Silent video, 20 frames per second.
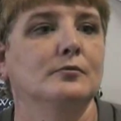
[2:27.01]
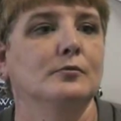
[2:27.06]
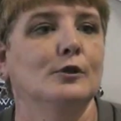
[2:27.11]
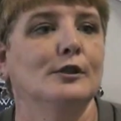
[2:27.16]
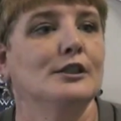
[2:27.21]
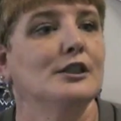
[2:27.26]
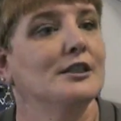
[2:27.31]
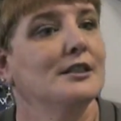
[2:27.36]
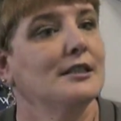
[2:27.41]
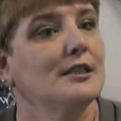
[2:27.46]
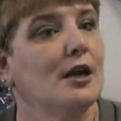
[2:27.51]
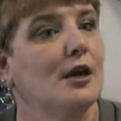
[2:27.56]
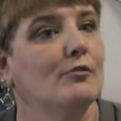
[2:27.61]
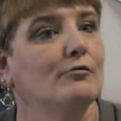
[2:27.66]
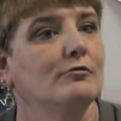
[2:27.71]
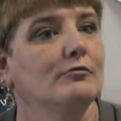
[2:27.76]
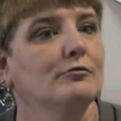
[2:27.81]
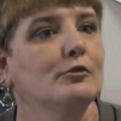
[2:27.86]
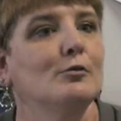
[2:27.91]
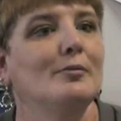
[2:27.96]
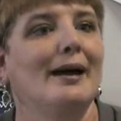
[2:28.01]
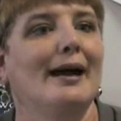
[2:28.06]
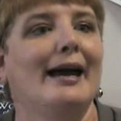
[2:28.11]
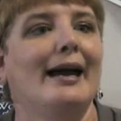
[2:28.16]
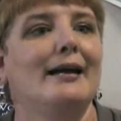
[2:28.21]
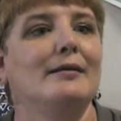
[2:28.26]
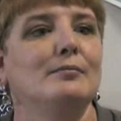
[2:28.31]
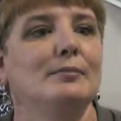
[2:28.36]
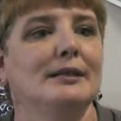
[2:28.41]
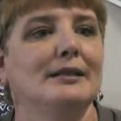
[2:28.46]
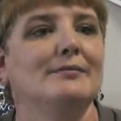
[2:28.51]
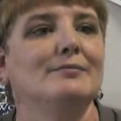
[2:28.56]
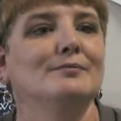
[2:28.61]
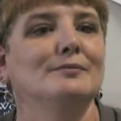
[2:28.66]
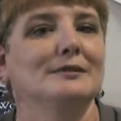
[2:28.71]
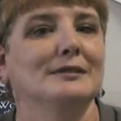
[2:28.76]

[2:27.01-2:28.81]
which is not real bad, but